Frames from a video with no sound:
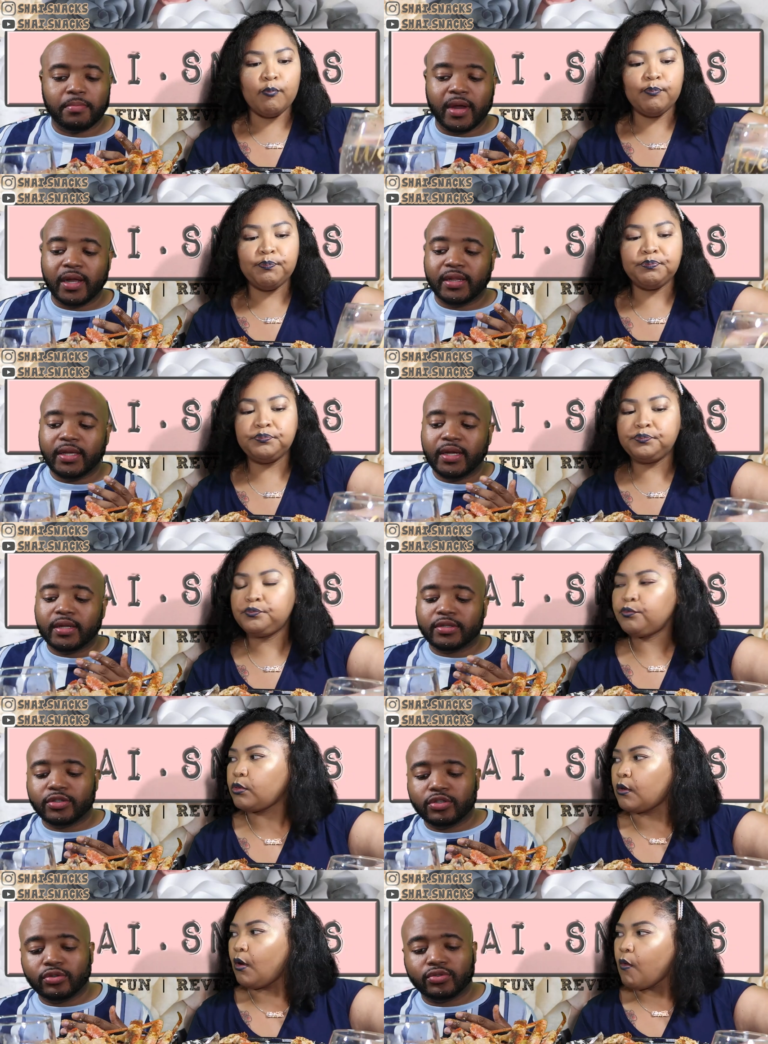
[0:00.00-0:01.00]
Speaker 1: might lead into
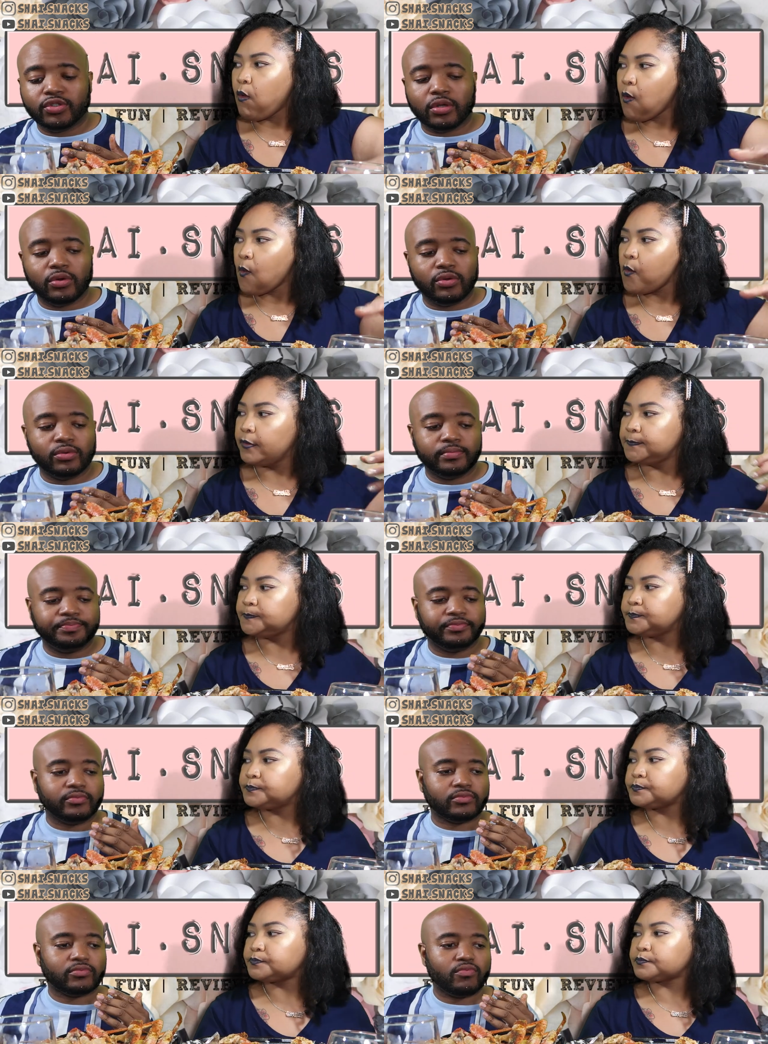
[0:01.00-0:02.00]
two. So.
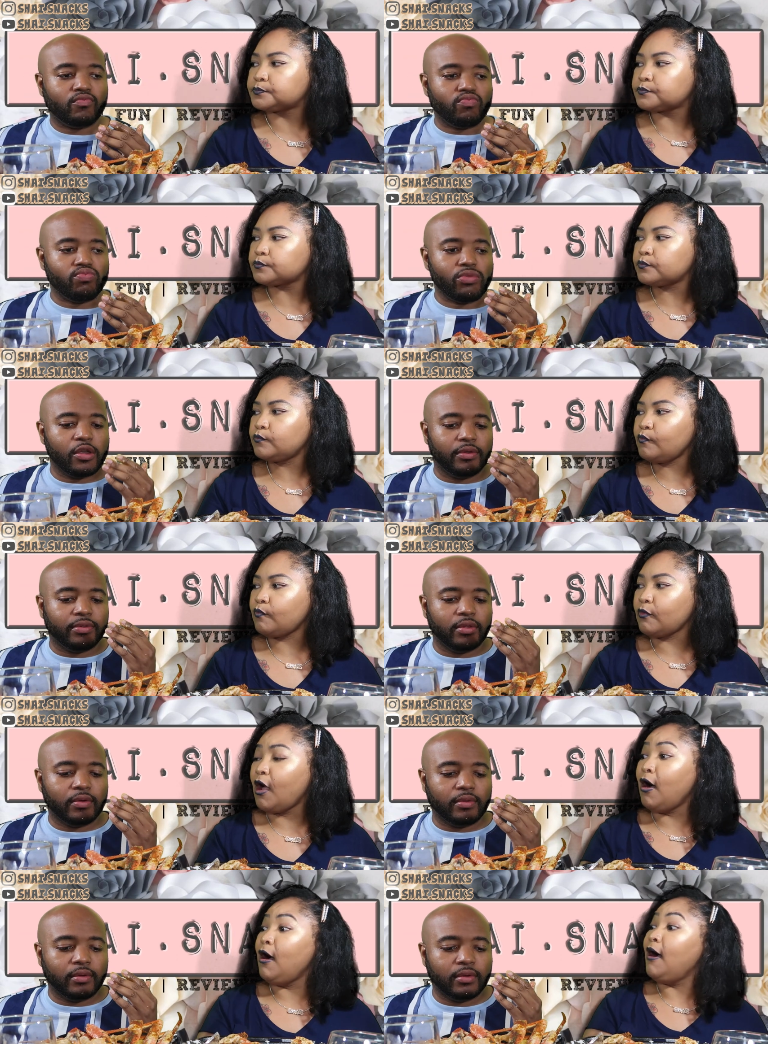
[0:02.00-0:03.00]

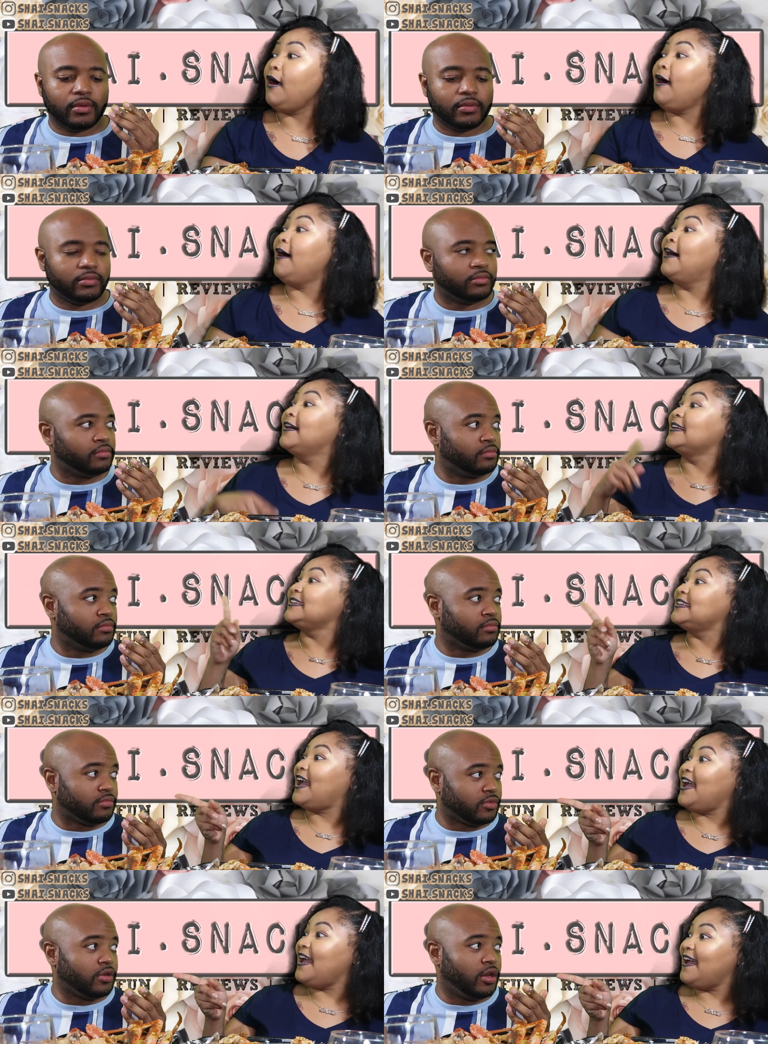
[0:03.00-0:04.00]
Speaker 2: Ah,
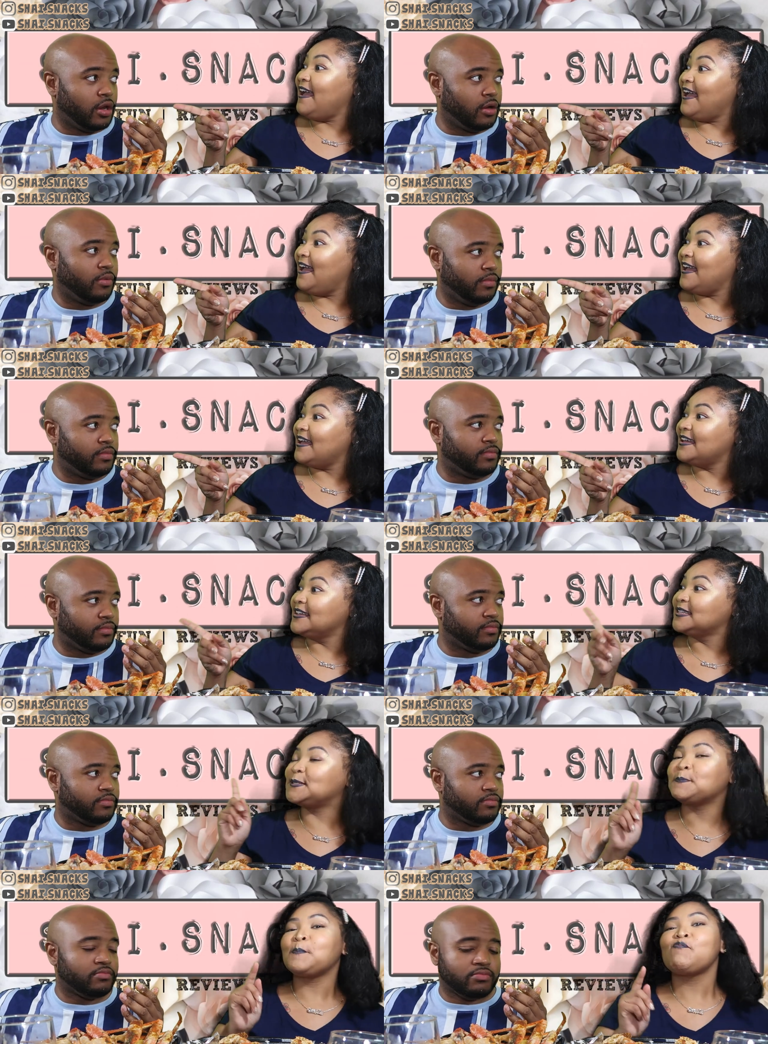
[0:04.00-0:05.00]
yes. You
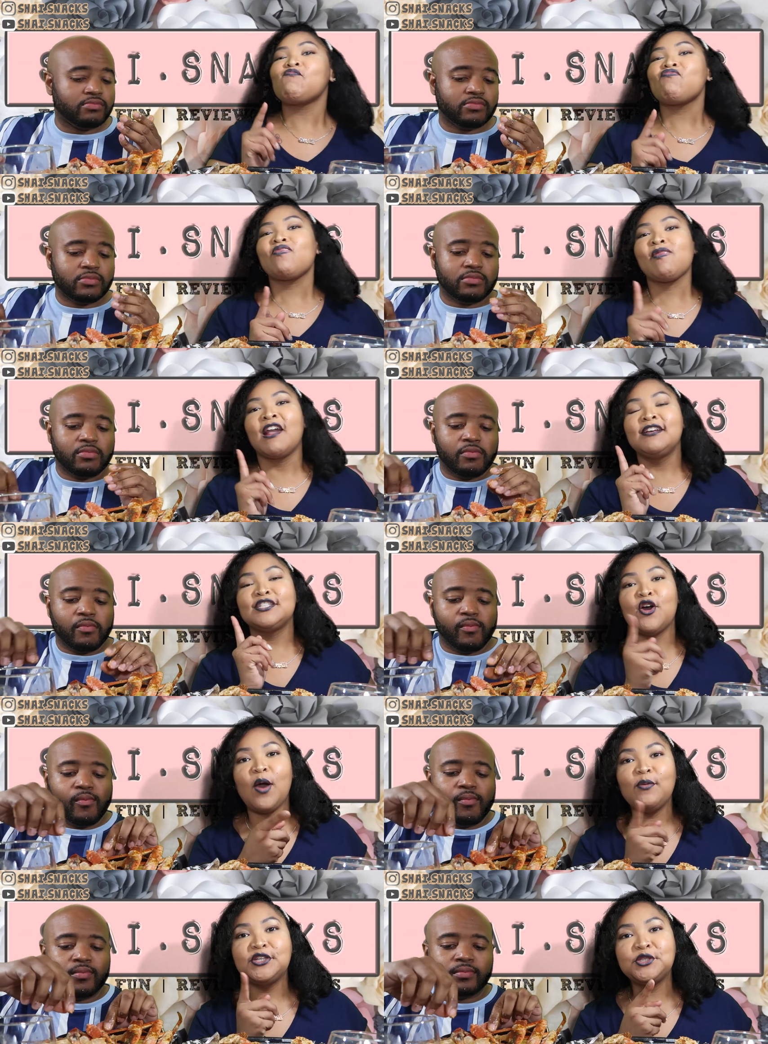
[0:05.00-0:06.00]
know. So,
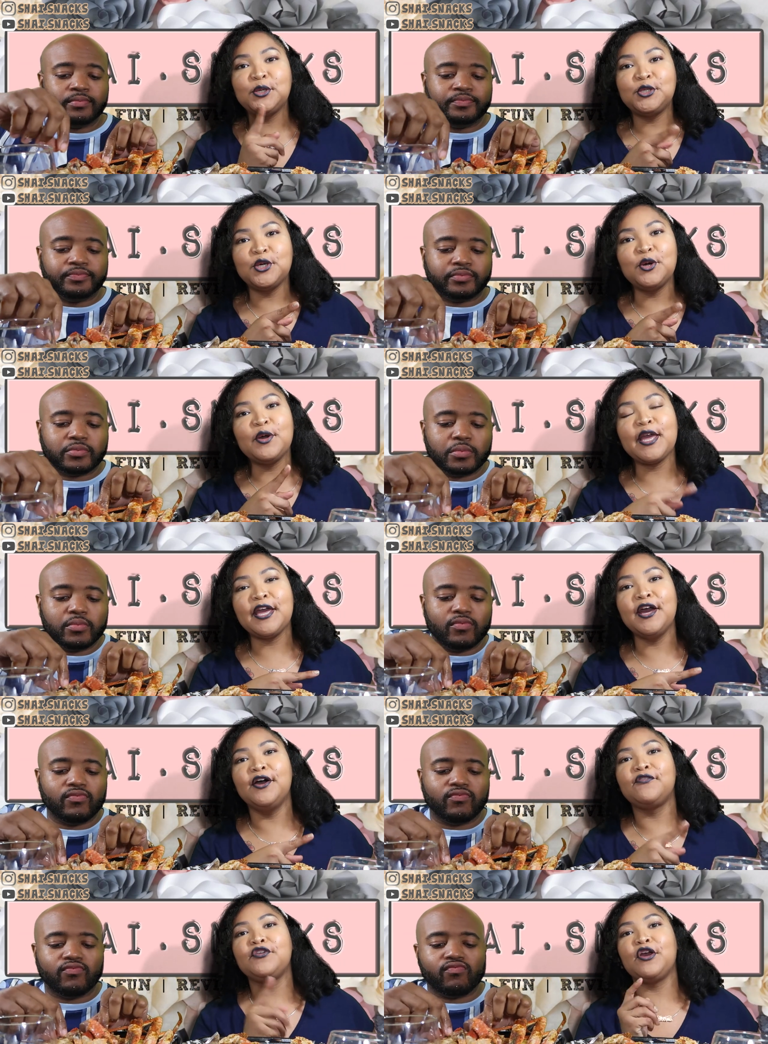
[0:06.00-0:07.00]
what would you do
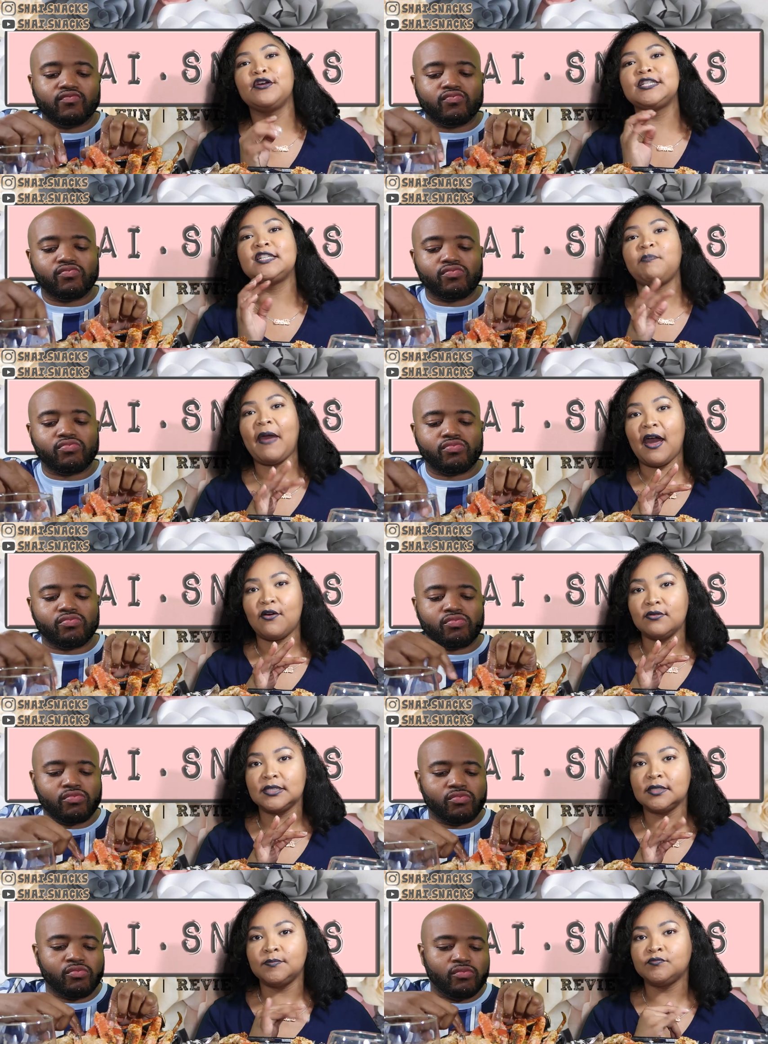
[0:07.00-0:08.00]
if your spouse,
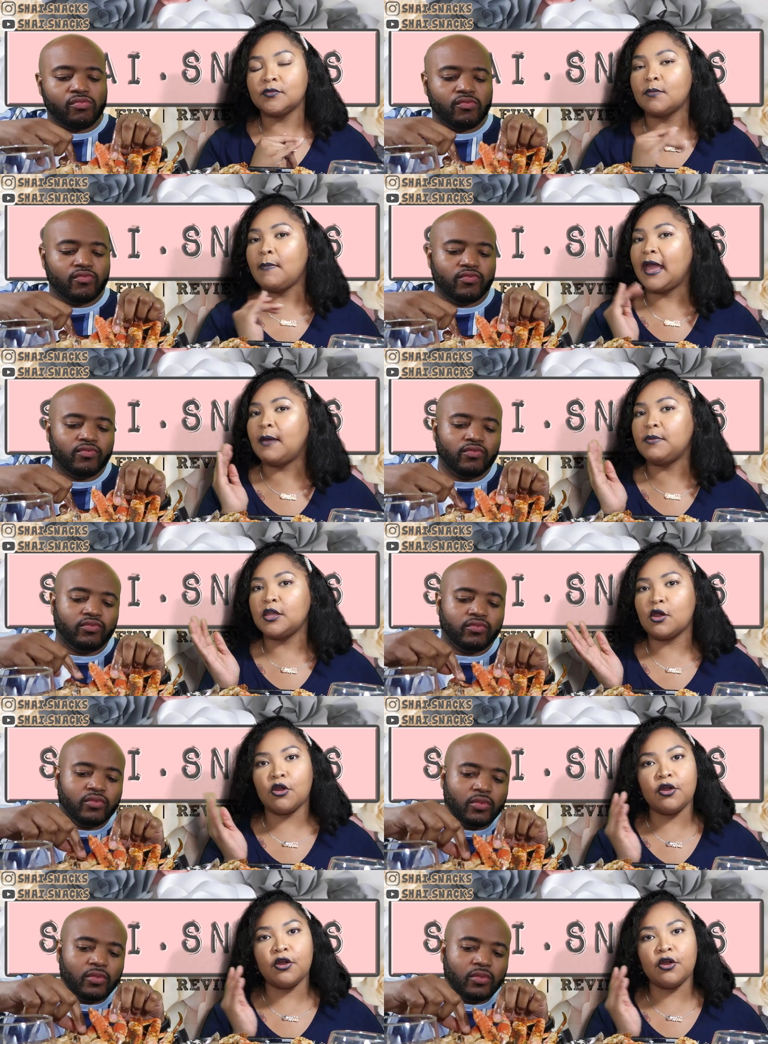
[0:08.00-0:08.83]
may it be your